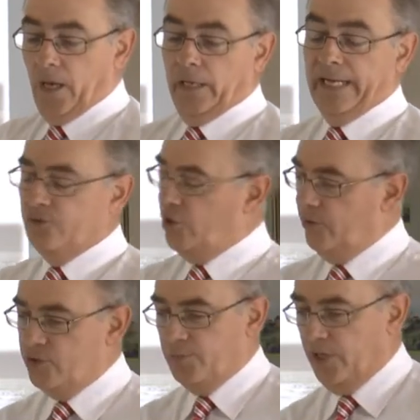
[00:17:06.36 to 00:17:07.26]
Now, two
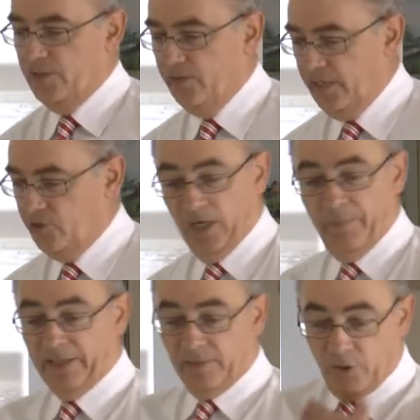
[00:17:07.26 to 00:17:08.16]
surprising things jump
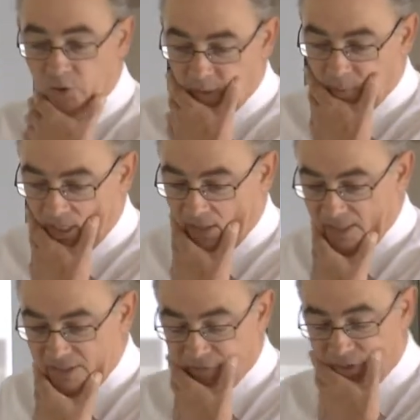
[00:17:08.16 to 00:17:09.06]
out at most people out of
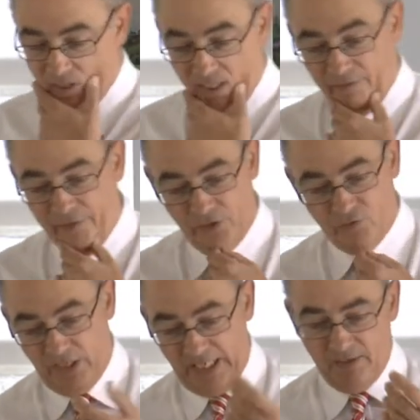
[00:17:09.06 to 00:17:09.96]
this verse at the first
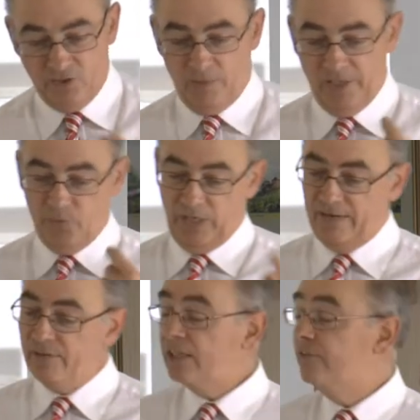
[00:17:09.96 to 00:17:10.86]
reading. The trouble is, we
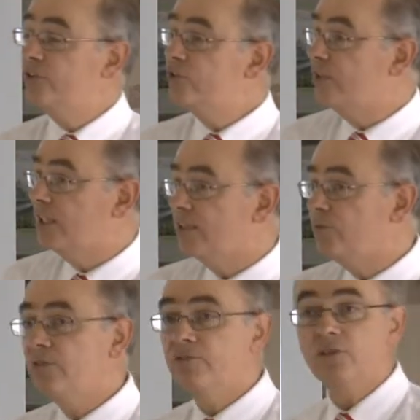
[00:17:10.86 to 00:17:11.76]
haven't had a first reading.
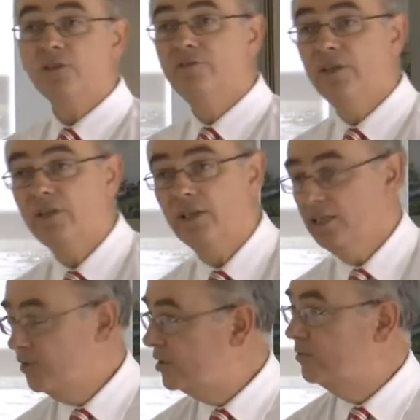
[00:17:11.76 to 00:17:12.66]
We've got a very
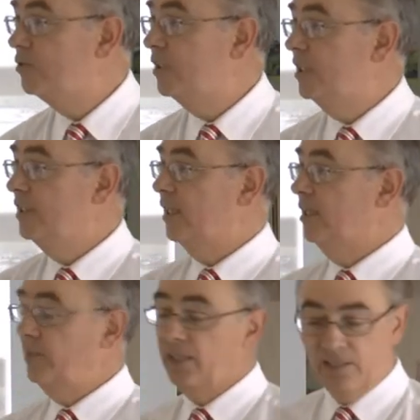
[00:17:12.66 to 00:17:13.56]
accustomed reading, and that
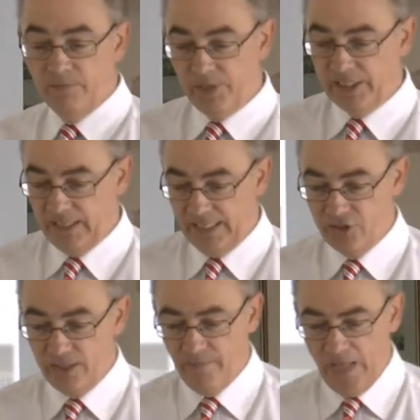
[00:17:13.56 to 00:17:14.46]
can be a complete
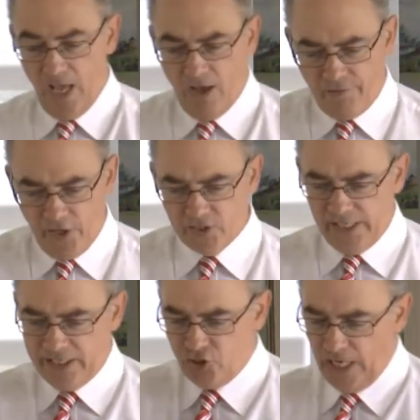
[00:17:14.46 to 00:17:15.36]
danger.
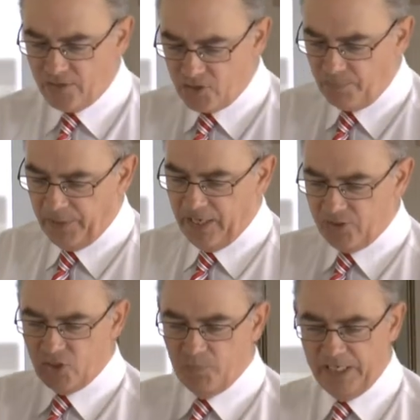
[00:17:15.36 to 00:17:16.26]
Firstly, Jesus appears
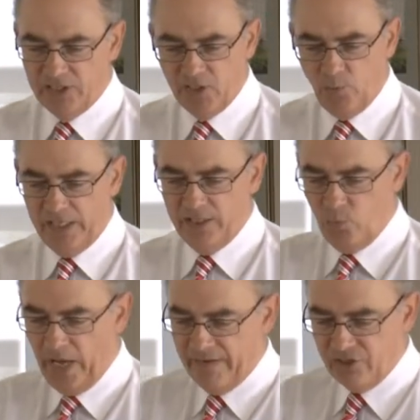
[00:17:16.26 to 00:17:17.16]
to speak to the wind and
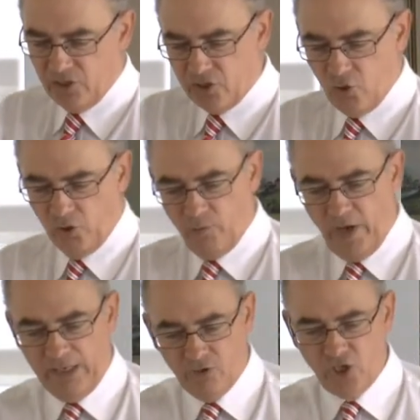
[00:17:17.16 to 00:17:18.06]
waves in the sort of way
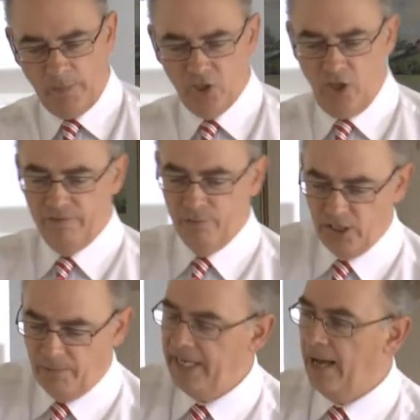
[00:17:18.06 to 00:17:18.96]
you'd stop a dog from
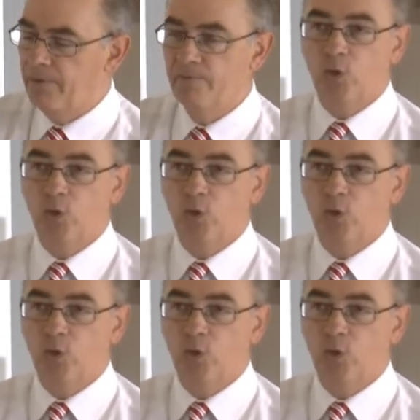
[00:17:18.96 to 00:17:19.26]
jumping up.